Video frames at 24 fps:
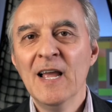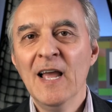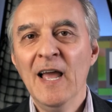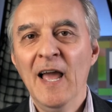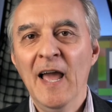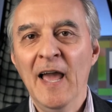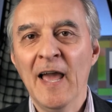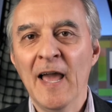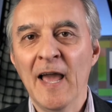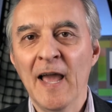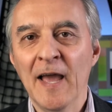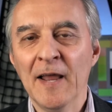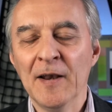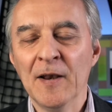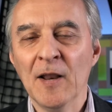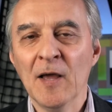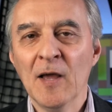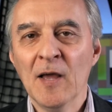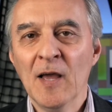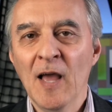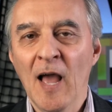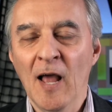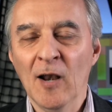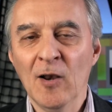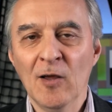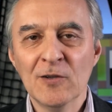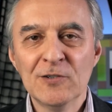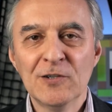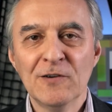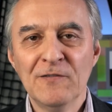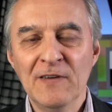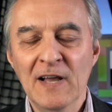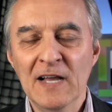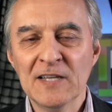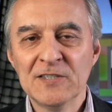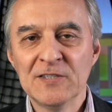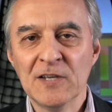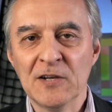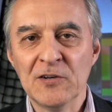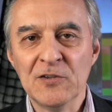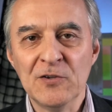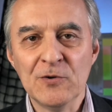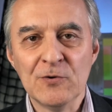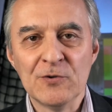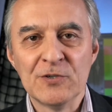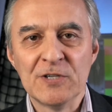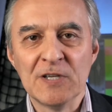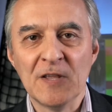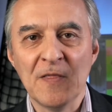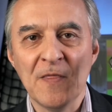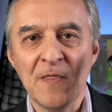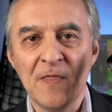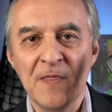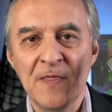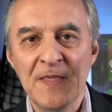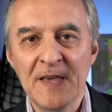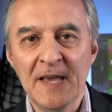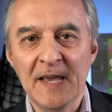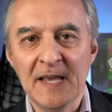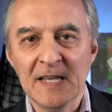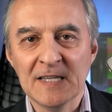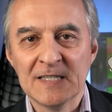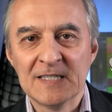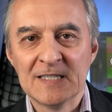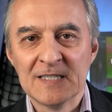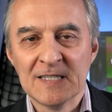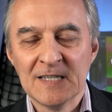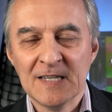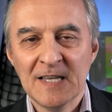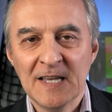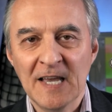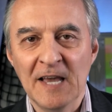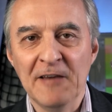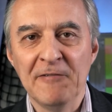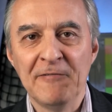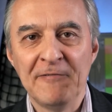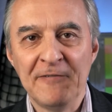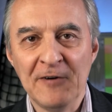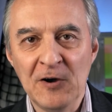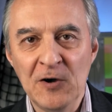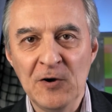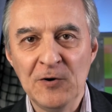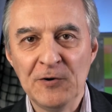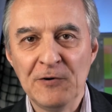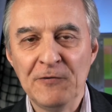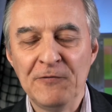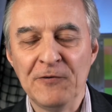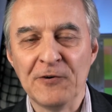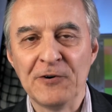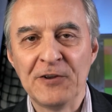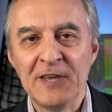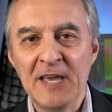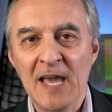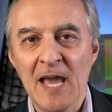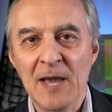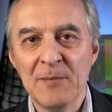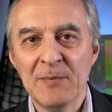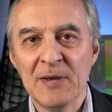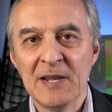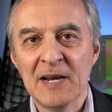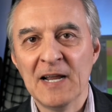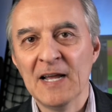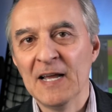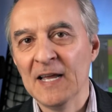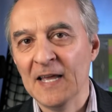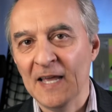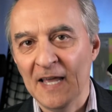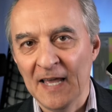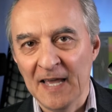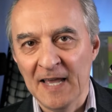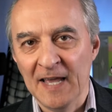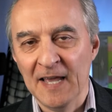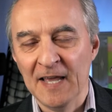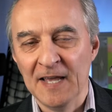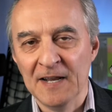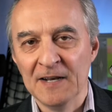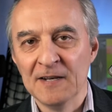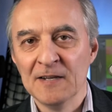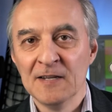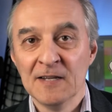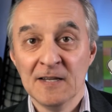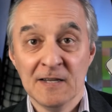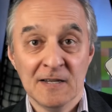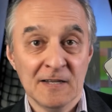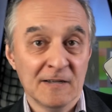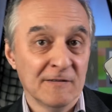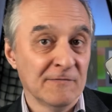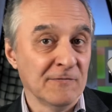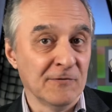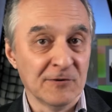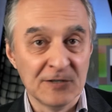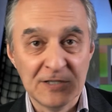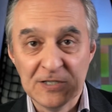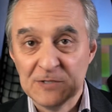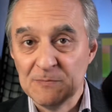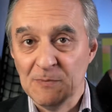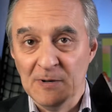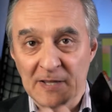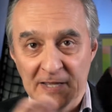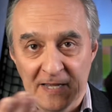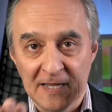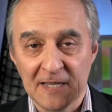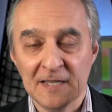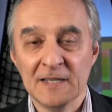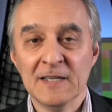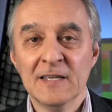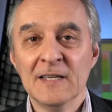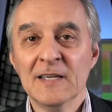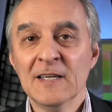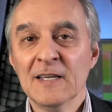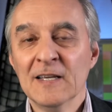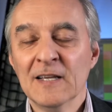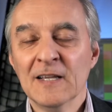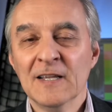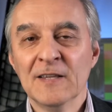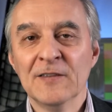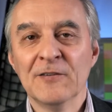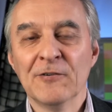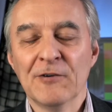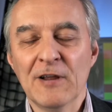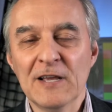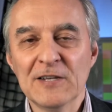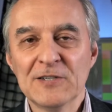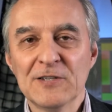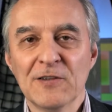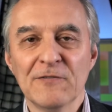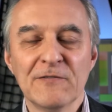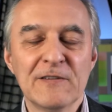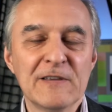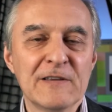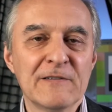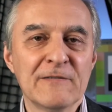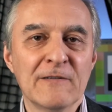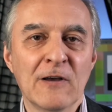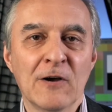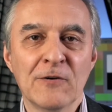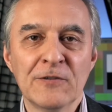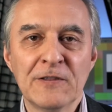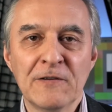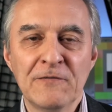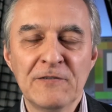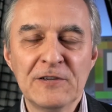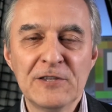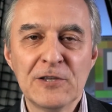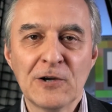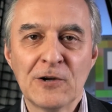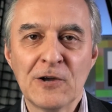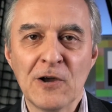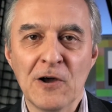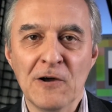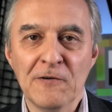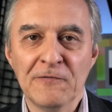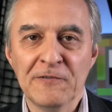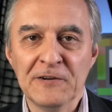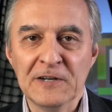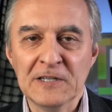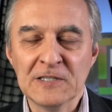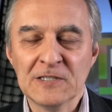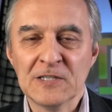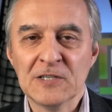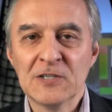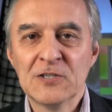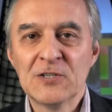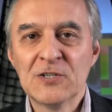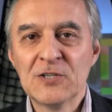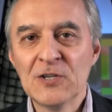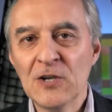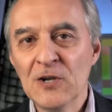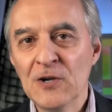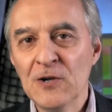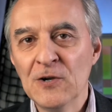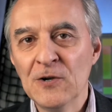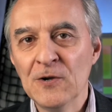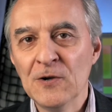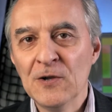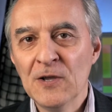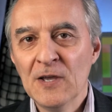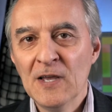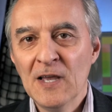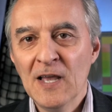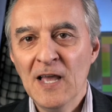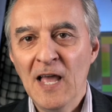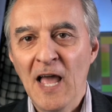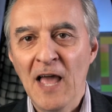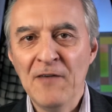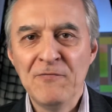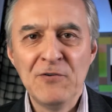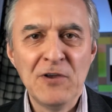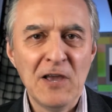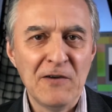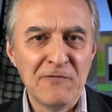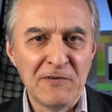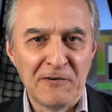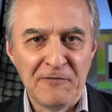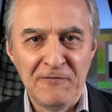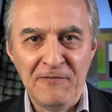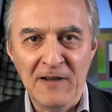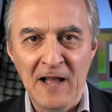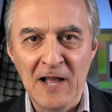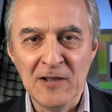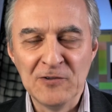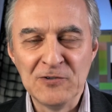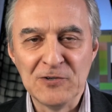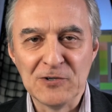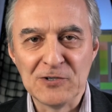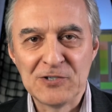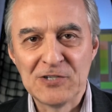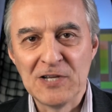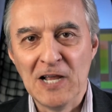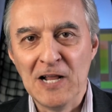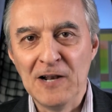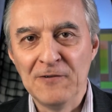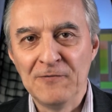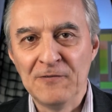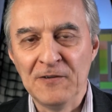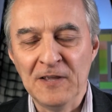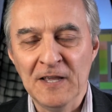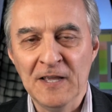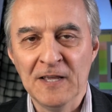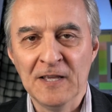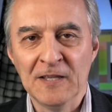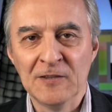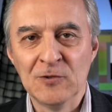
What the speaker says: and a lot of us are using this, a phone for camera and for displaying the rest of the video conference. So have you ever found yourself in